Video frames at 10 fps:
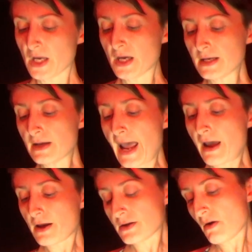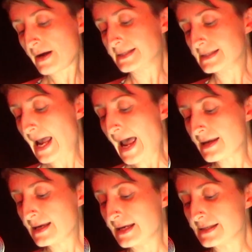At, at night,
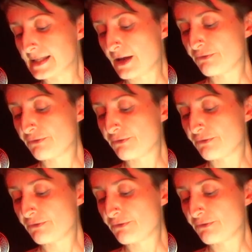Anne hears their